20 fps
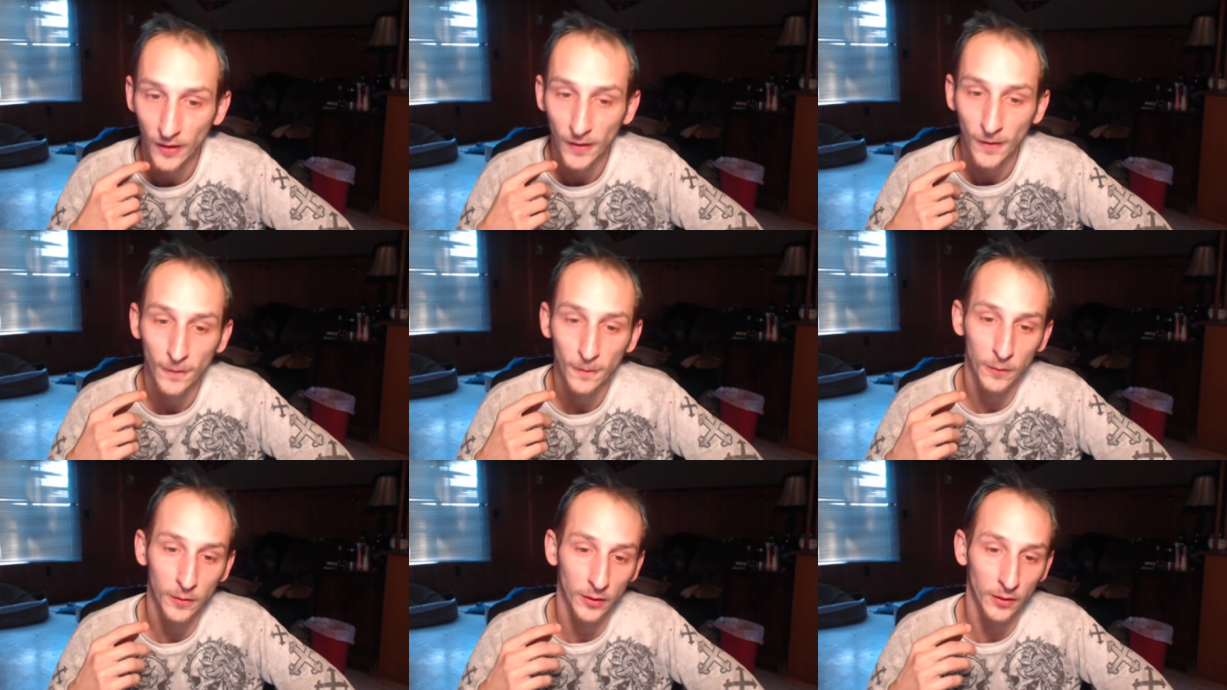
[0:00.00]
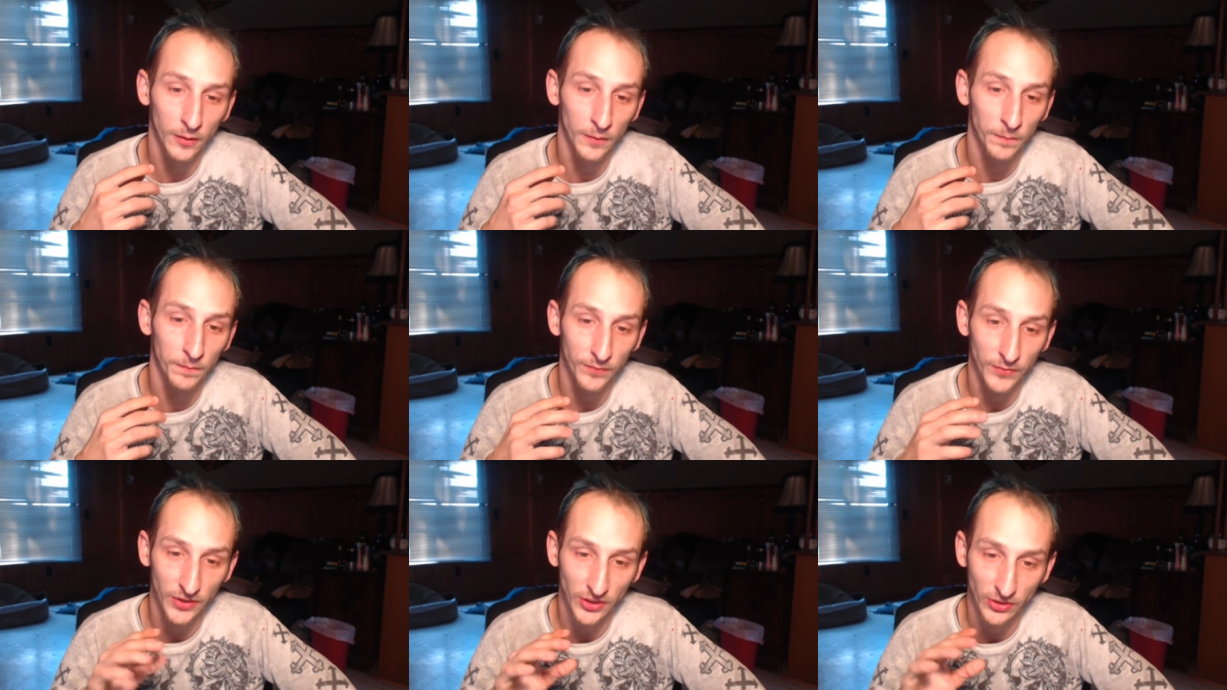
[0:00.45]
we're
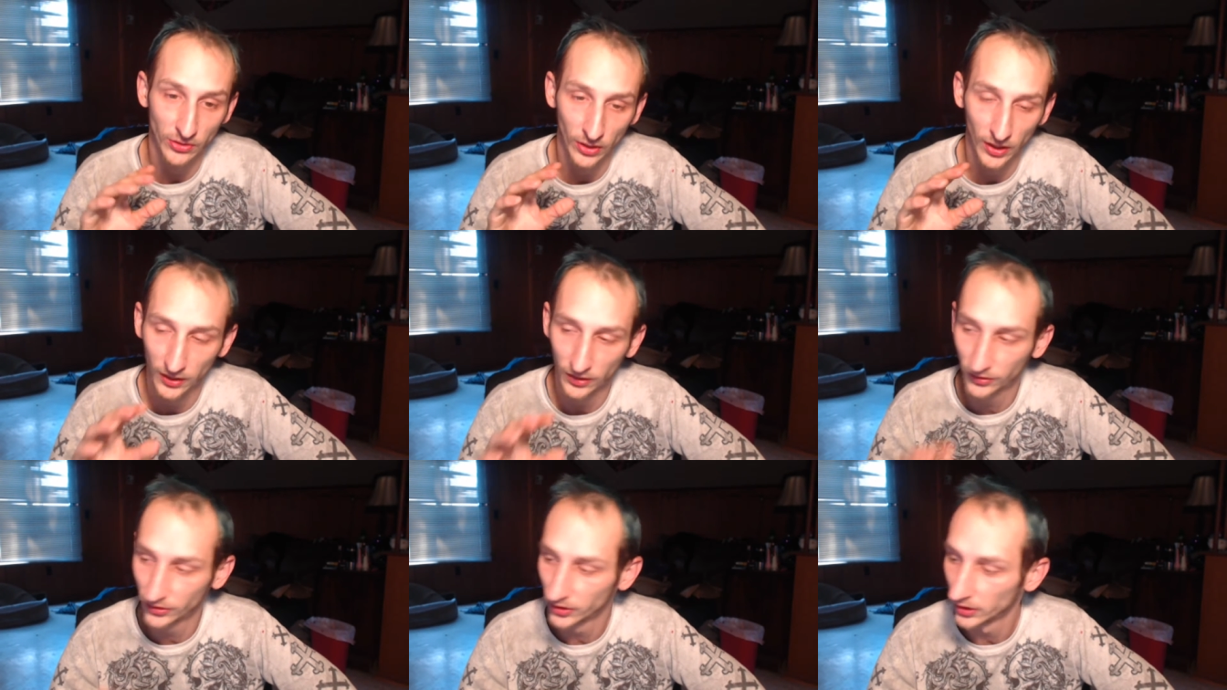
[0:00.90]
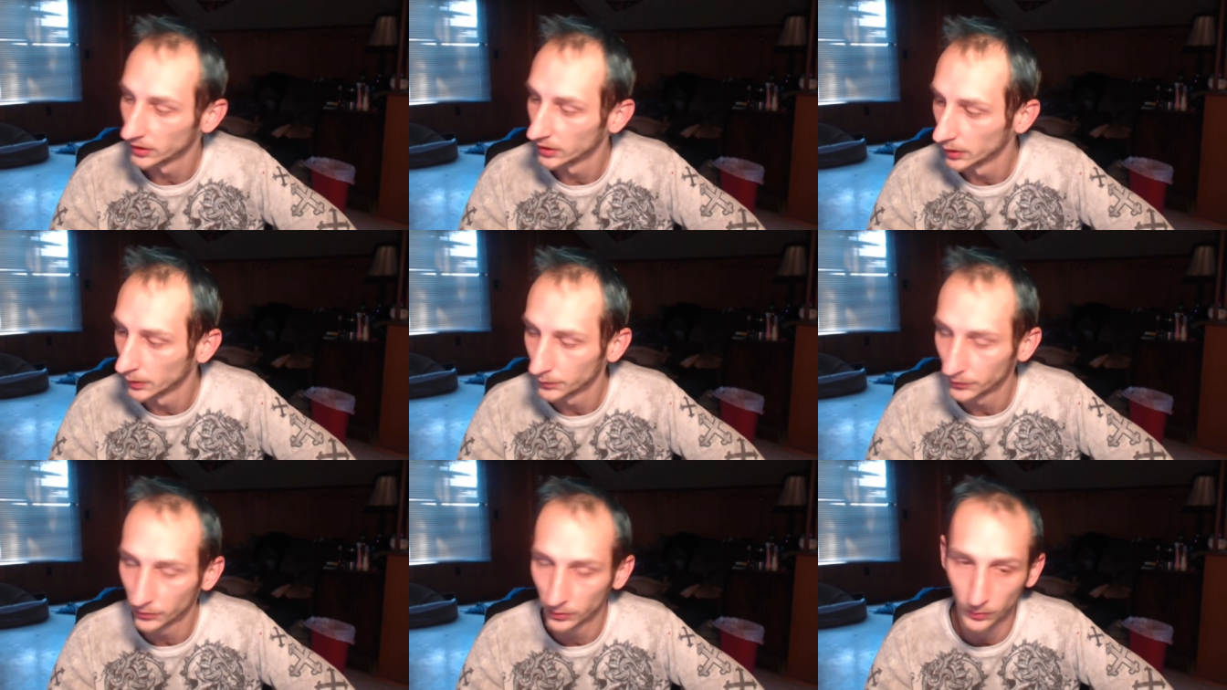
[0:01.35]
trying to set it
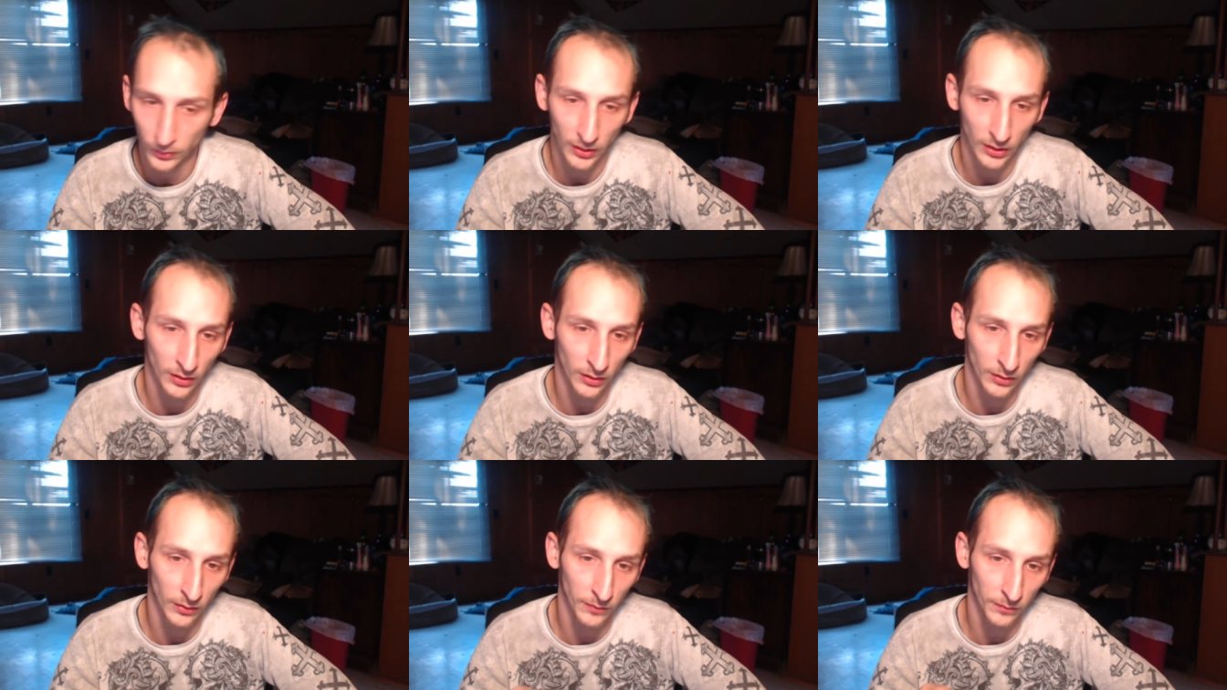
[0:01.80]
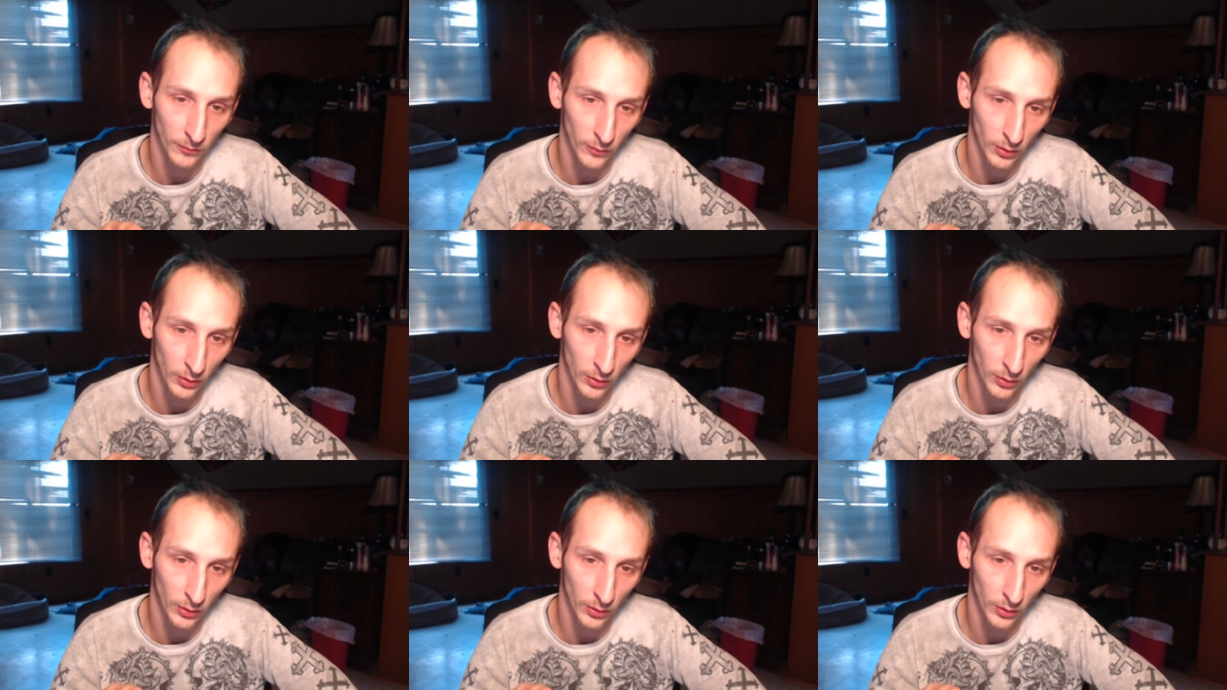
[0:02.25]
up to where